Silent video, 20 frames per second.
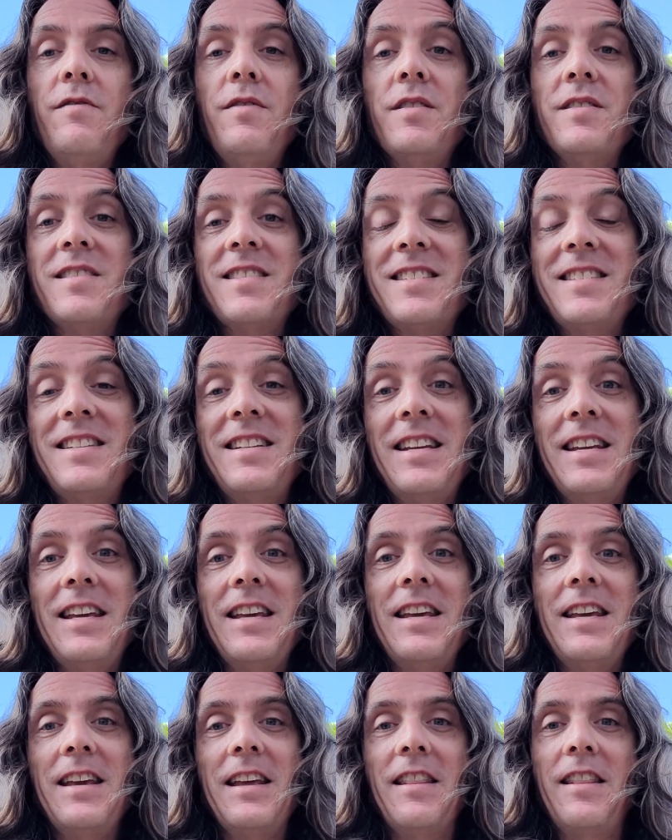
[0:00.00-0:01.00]

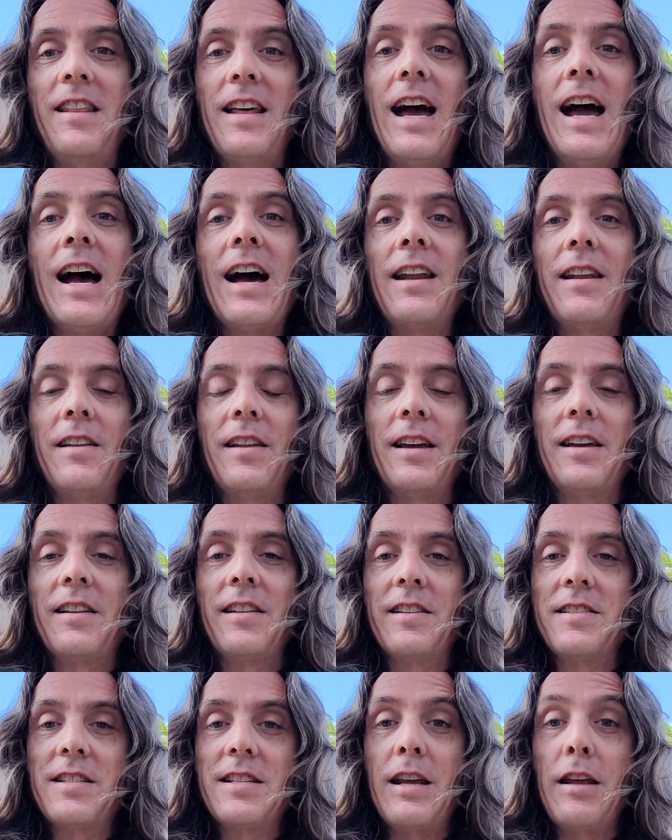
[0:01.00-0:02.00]
seeking that, like
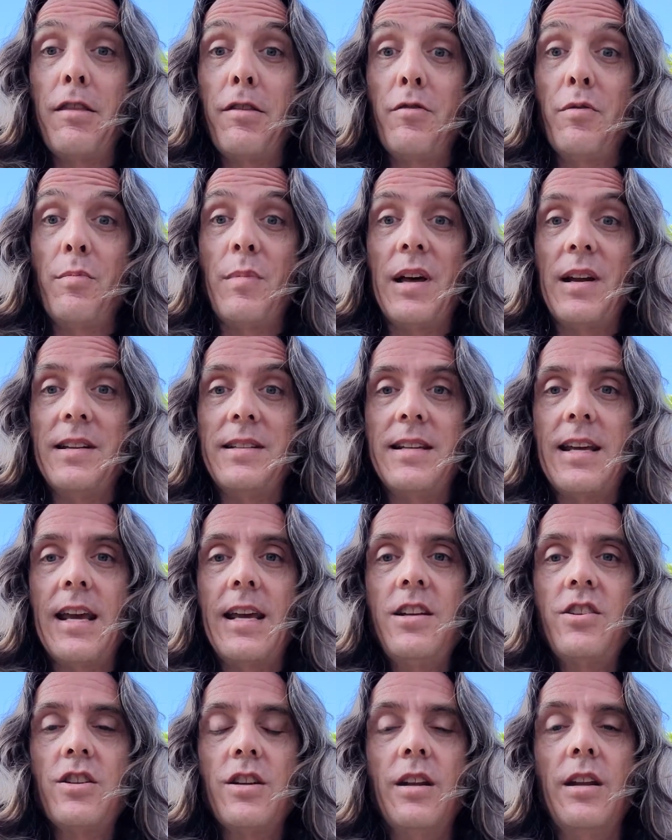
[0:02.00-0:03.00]
let's say through
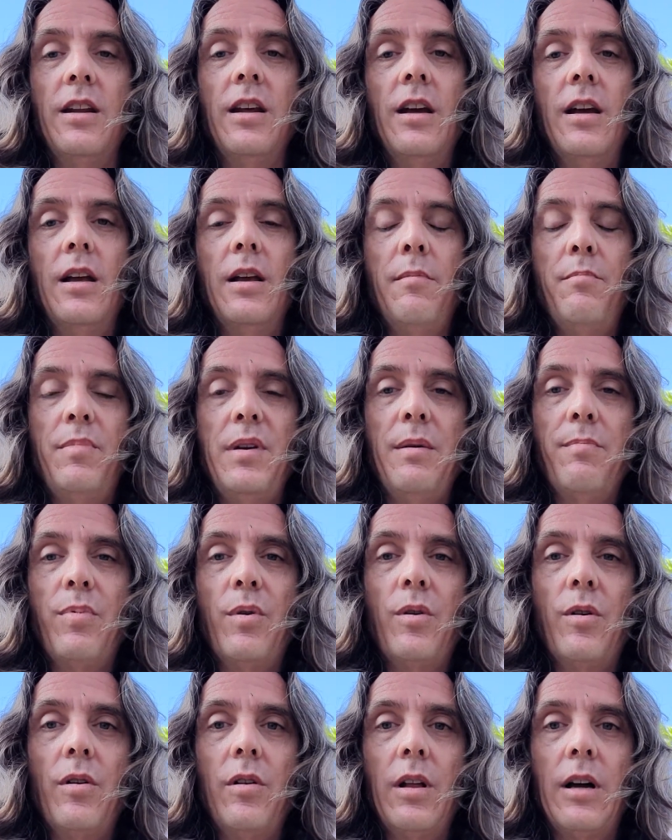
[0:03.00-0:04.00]
meditation,
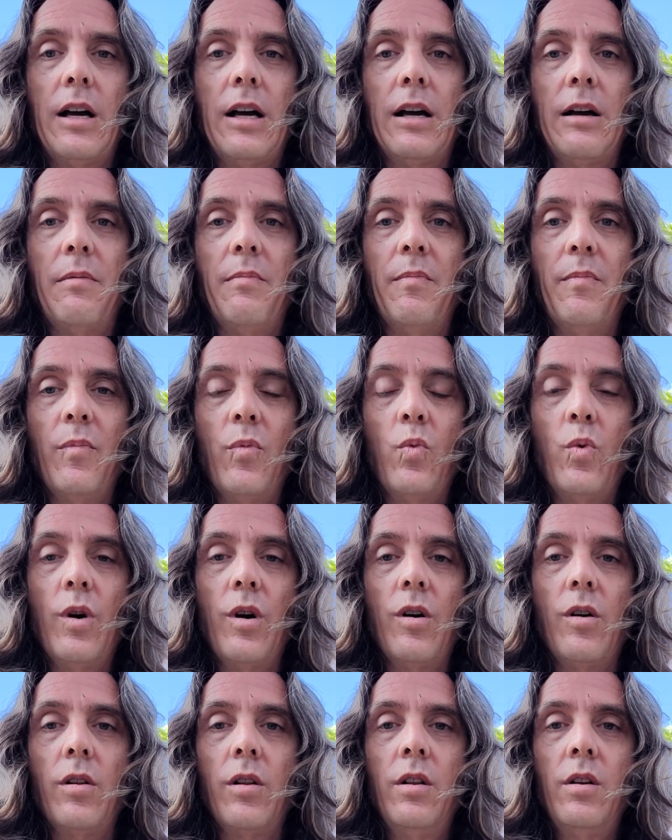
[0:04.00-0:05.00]
people
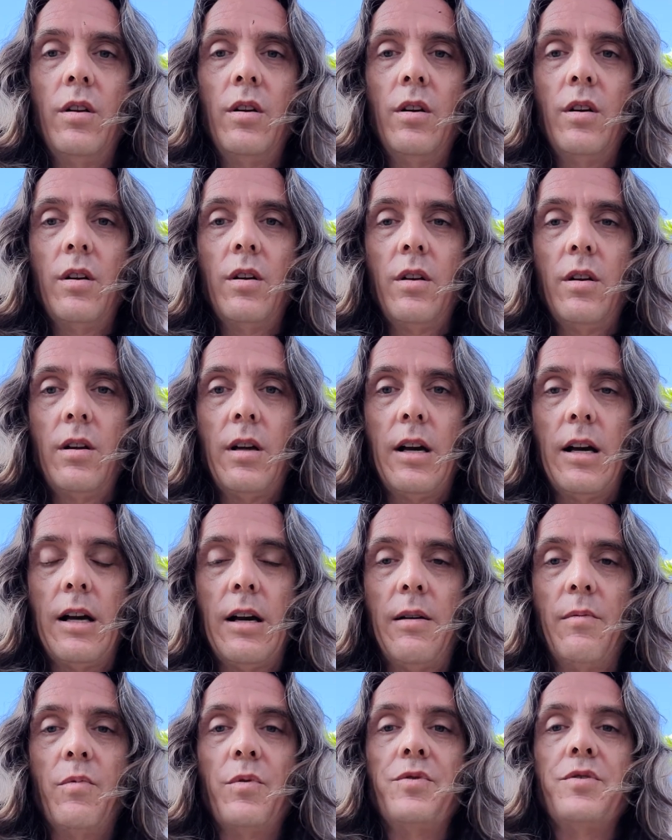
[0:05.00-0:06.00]
will
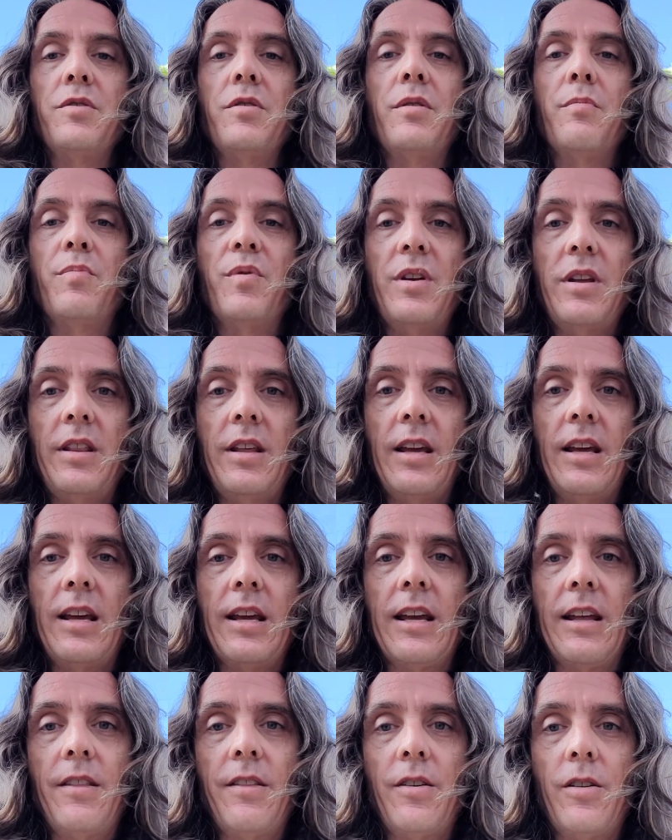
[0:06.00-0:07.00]
do the breathing,
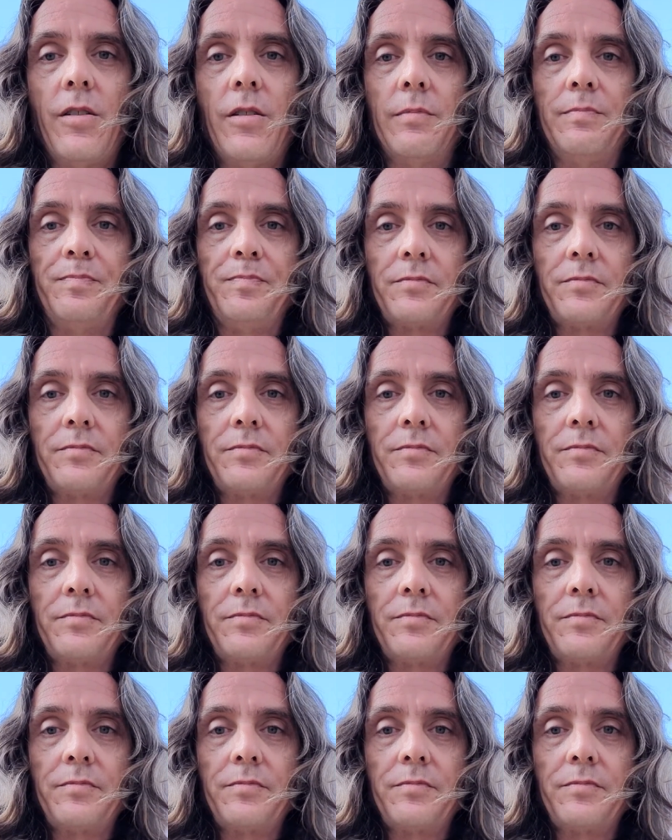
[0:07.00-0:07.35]
and they'll